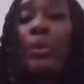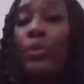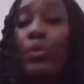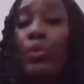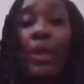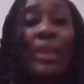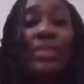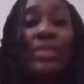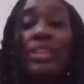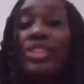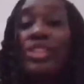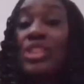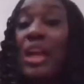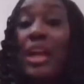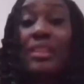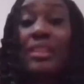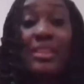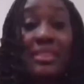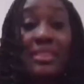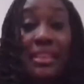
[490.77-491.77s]
when the
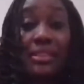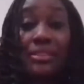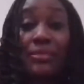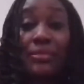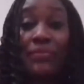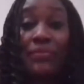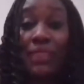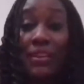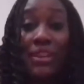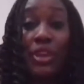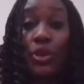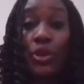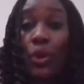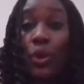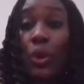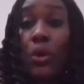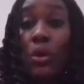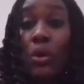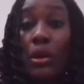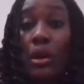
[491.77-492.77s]
child is as very
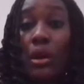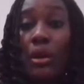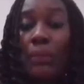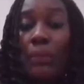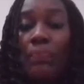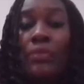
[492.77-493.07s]
young.